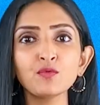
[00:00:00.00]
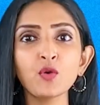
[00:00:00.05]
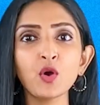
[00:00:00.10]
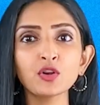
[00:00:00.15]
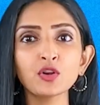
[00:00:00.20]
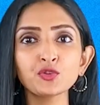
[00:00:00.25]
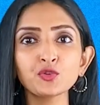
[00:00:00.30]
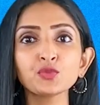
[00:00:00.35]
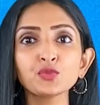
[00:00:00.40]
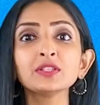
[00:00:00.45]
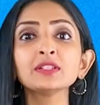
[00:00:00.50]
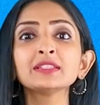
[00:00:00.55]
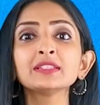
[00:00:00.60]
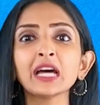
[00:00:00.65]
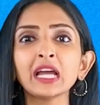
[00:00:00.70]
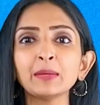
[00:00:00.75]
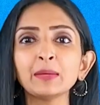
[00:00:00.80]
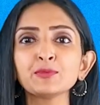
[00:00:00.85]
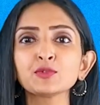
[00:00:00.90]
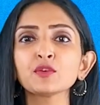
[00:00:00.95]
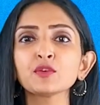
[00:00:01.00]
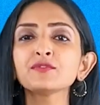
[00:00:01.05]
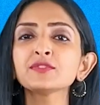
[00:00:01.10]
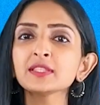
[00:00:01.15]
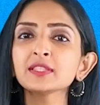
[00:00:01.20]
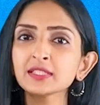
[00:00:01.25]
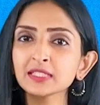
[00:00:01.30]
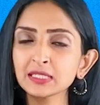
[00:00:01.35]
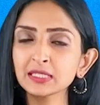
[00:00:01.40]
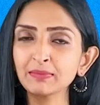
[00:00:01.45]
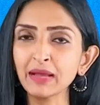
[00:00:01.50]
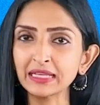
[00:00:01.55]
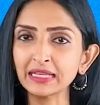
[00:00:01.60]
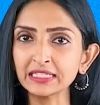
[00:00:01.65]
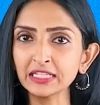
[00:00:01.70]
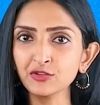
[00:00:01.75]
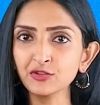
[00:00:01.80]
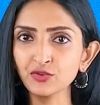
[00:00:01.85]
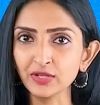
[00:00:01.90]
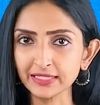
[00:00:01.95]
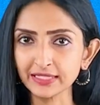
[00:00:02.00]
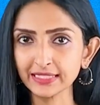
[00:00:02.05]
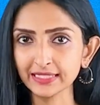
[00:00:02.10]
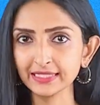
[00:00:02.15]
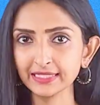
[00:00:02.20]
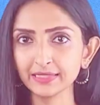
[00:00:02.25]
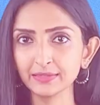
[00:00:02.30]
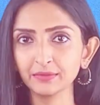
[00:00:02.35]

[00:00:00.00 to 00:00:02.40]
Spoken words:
on to the types of systematic risks.